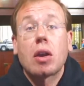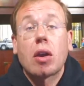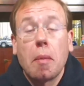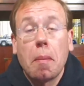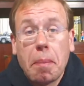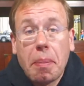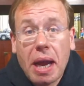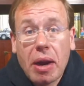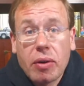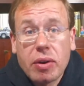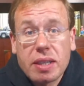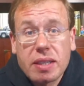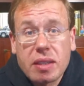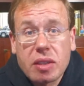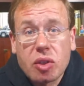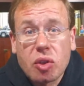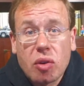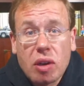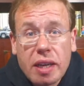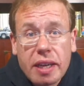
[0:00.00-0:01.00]
Comparison
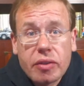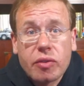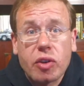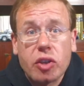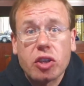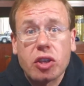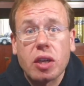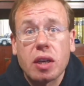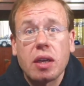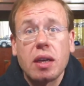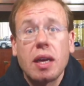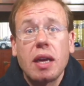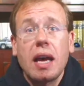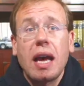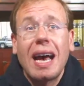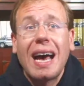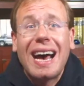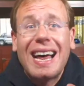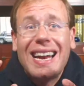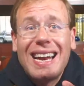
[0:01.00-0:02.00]
to literature
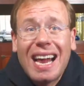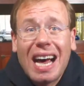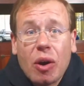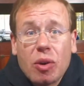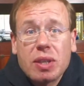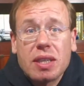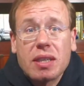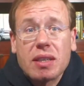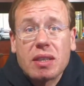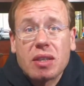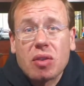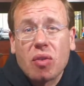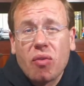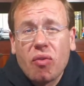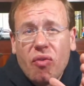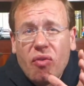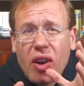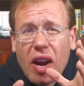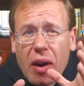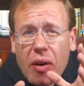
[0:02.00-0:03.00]
allows us to
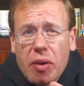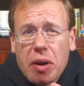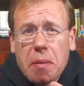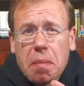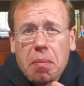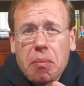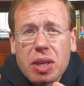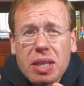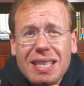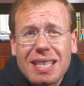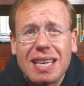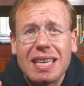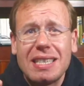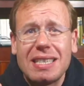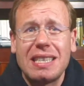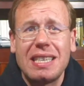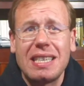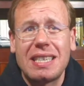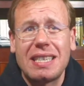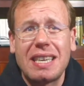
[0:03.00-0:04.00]
very
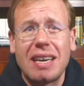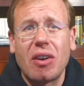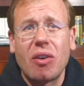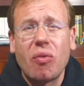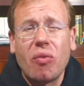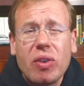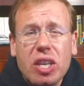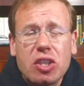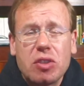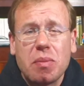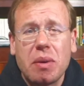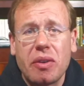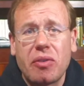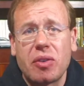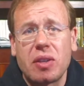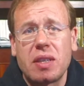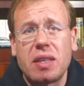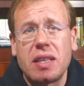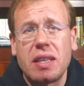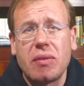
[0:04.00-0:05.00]
precisely tell which
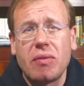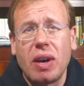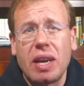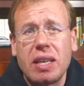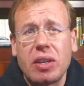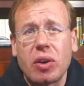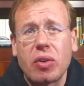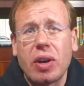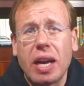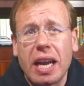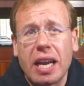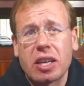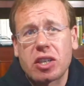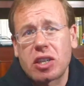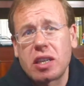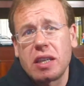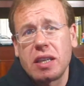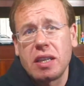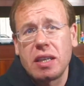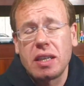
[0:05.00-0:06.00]
method the vendor
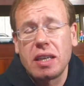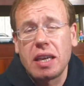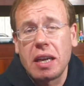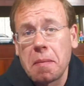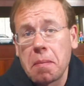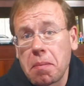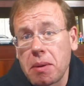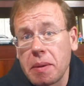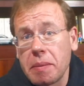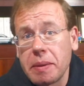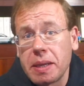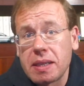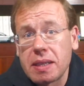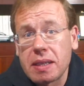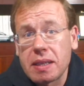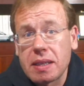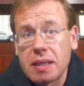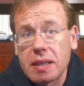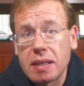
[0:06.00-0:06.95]
actually implemented.